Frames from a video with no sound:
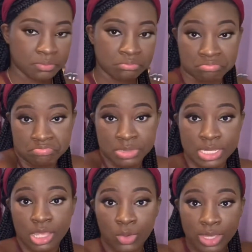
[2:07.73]
see
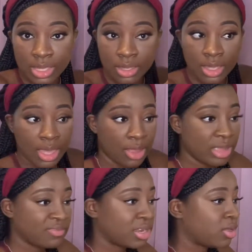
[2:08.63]
how we
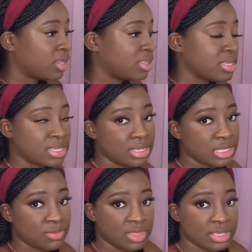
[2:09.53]
arrived at all of this and
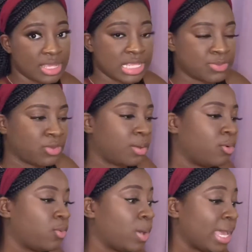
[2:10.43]
some things I spoke
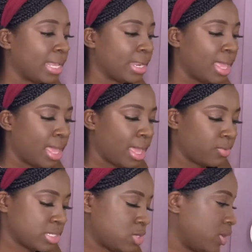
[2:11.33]
about while I
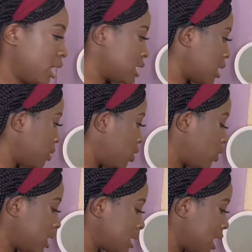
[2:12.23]
was doing it. So I'm now
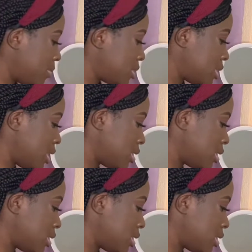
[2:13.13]
going to empty it.